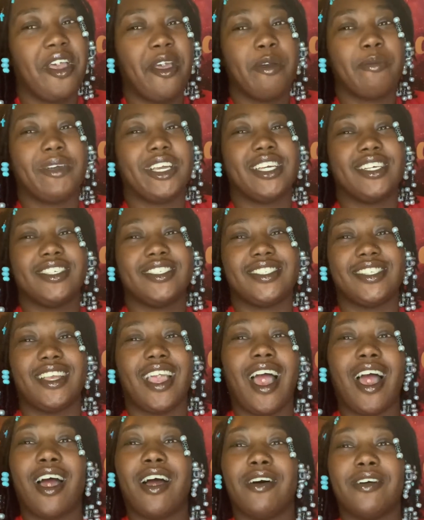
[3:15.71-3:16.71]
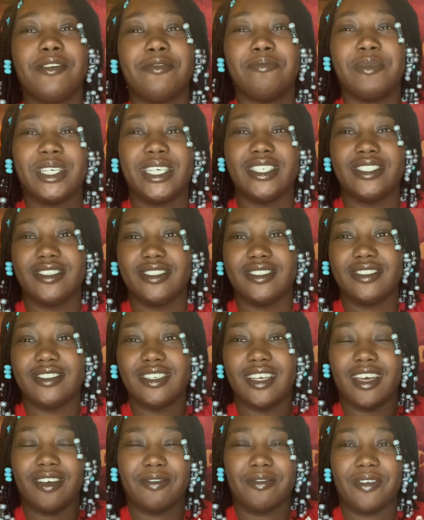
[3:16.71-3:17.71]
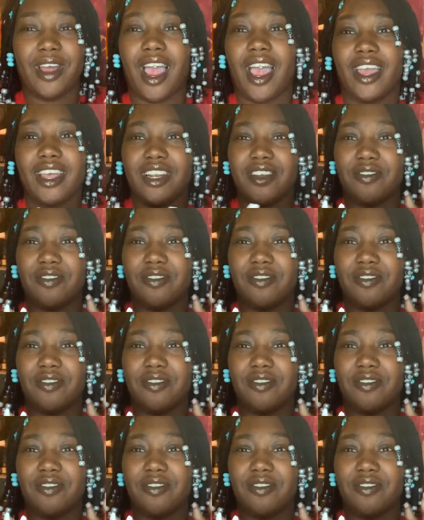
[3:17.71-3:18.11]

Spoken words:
Because y'all been riding,